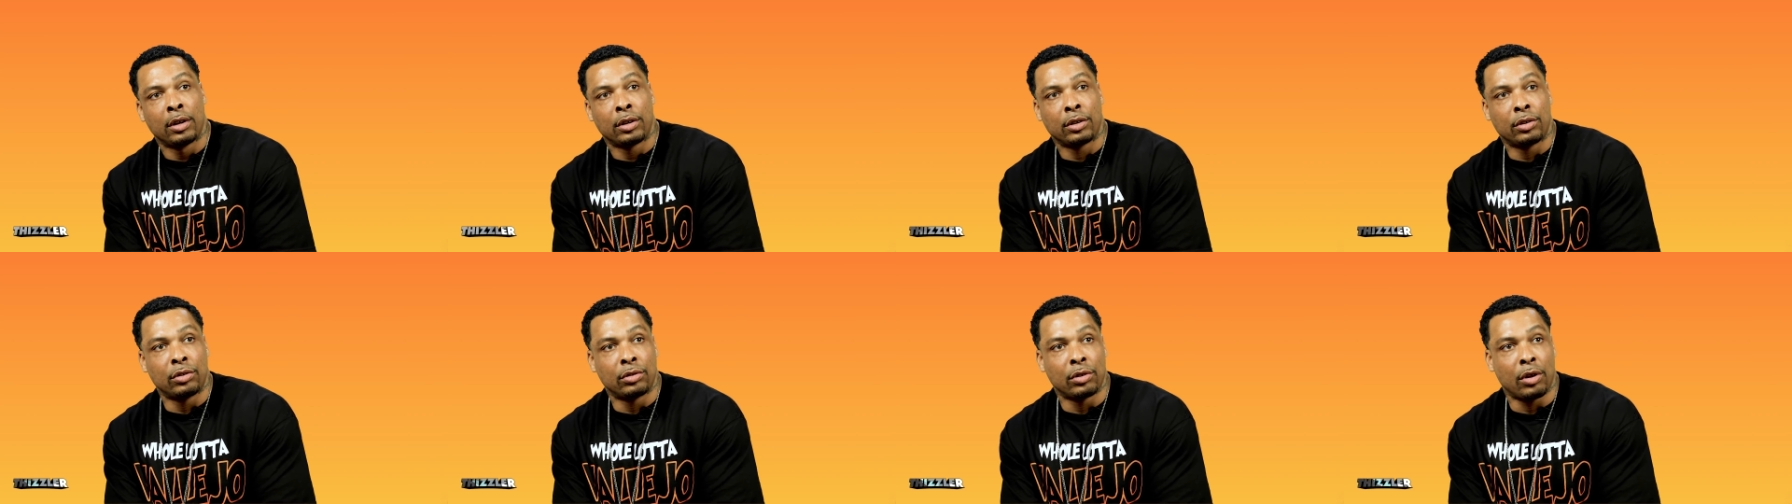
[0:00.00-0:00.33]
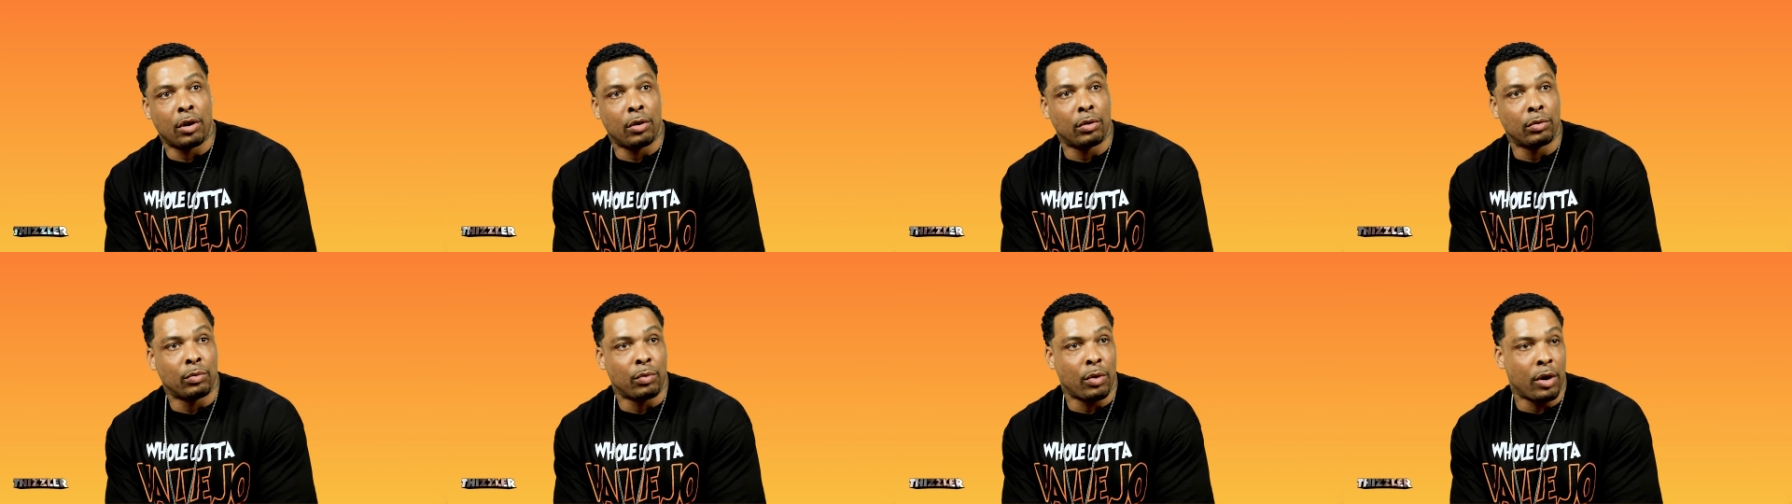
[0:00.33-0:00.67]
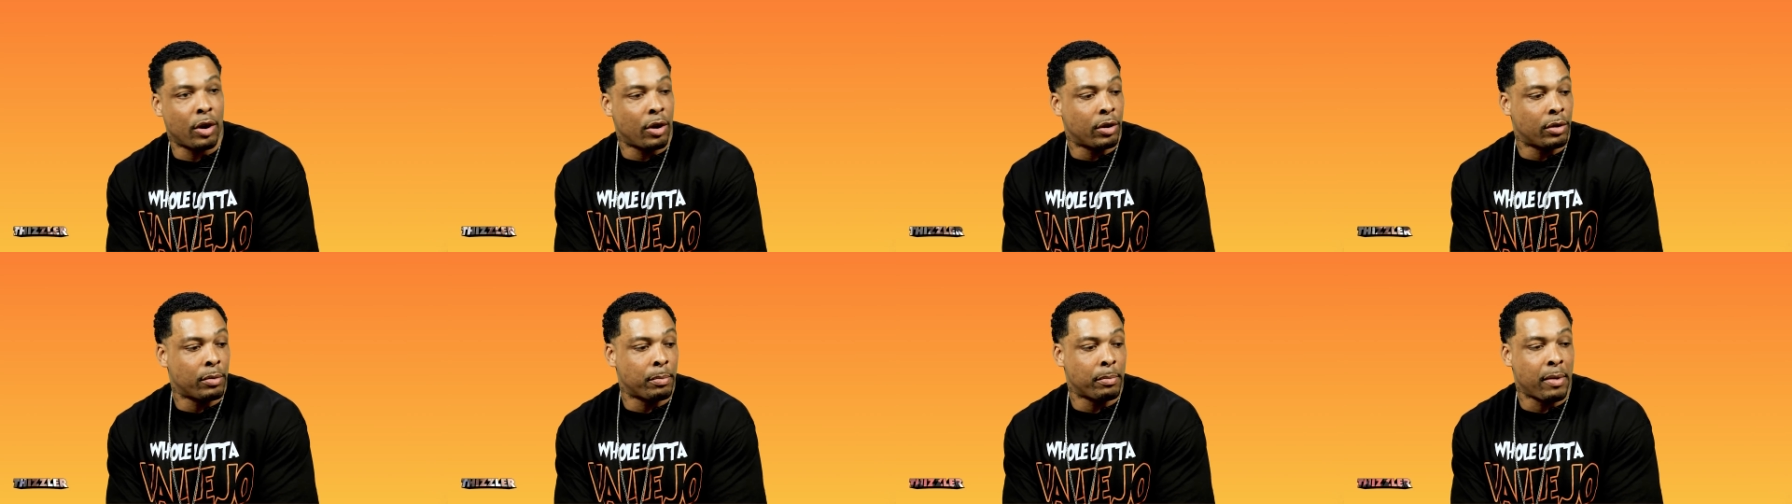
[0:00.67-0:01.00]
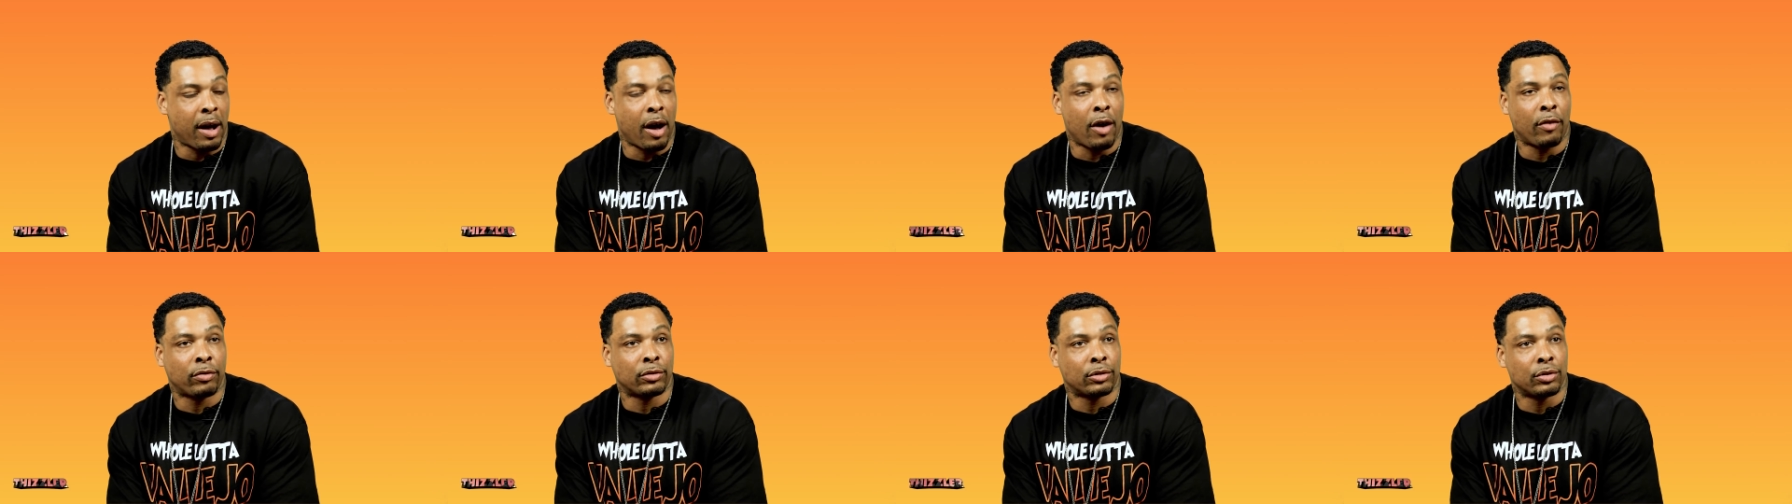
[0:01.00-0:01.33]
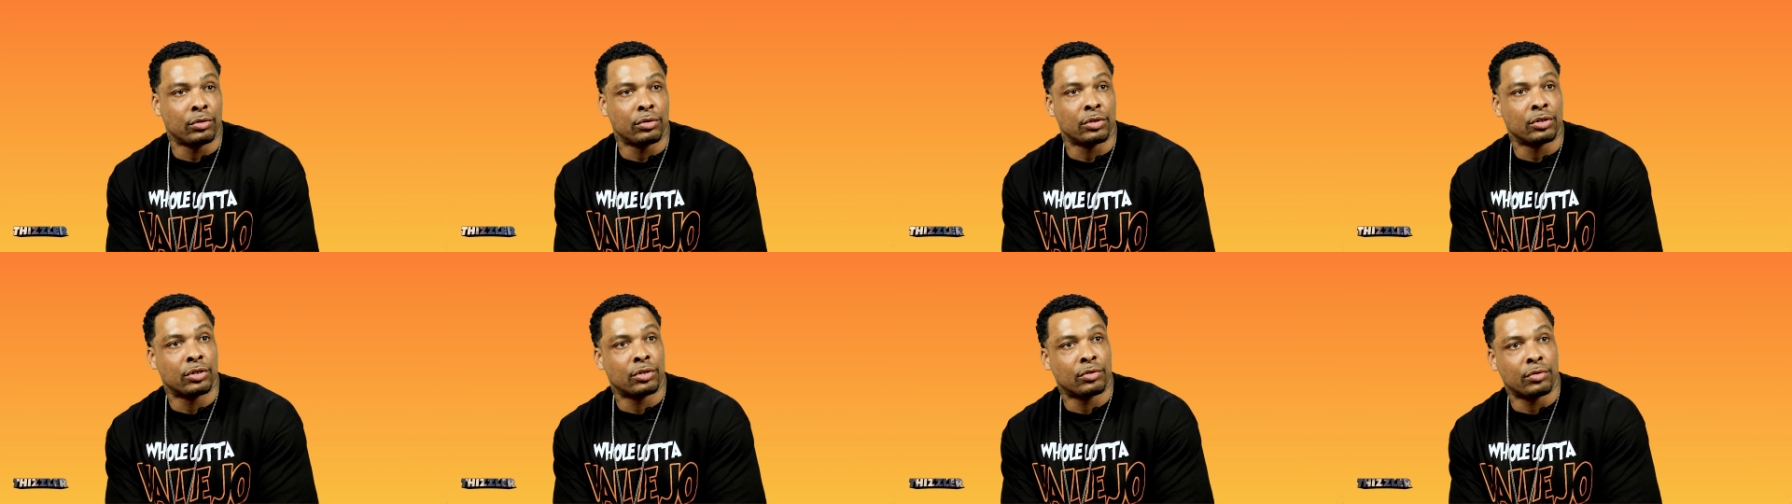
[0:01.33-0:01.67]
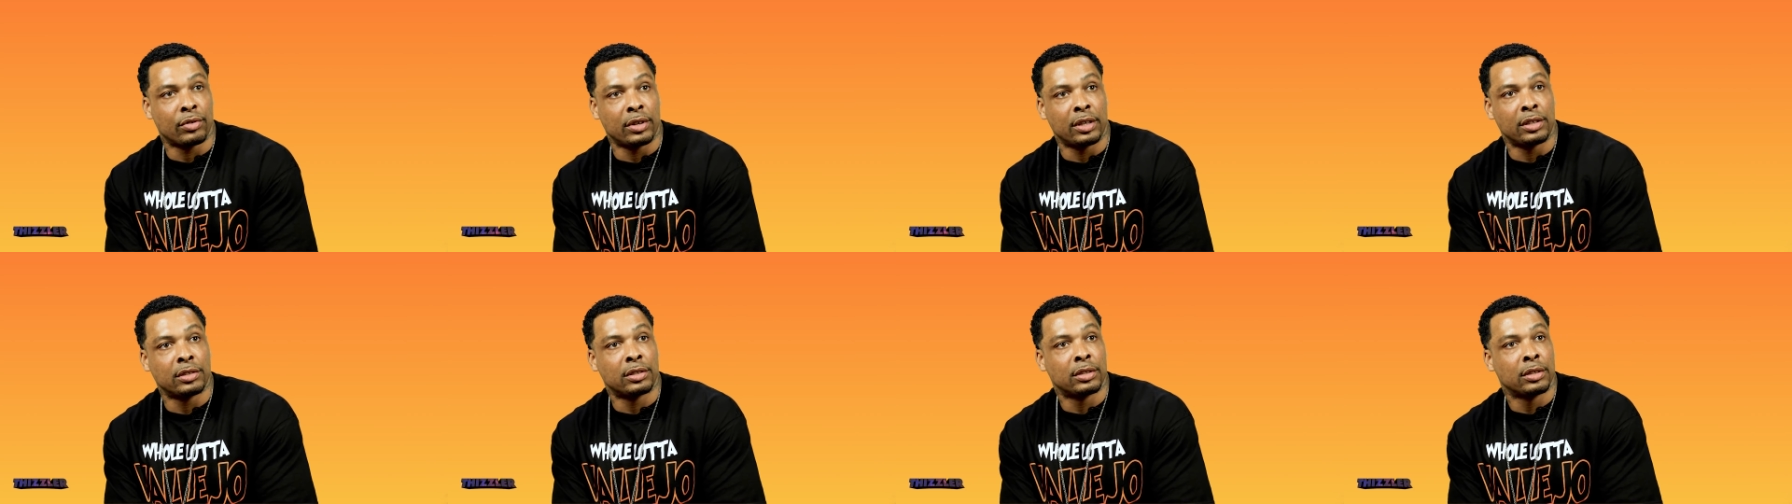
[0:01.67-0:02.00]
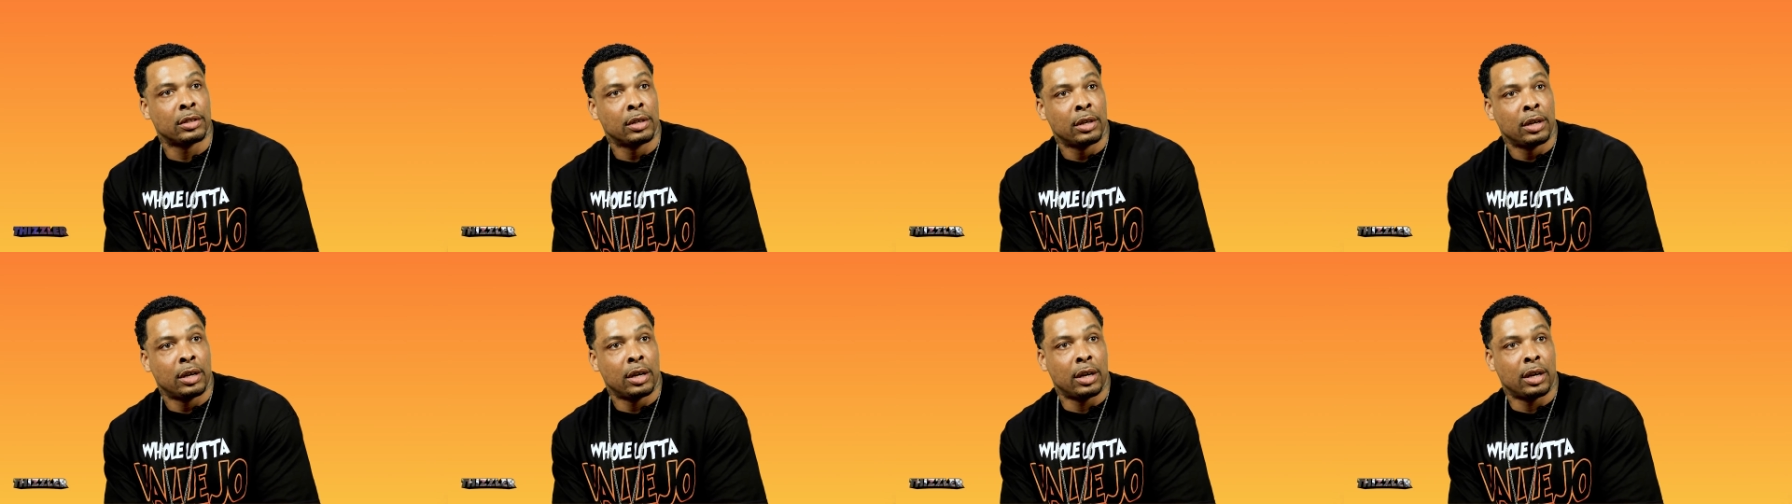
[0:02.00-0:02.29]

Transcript: you know, word of mouth through the streets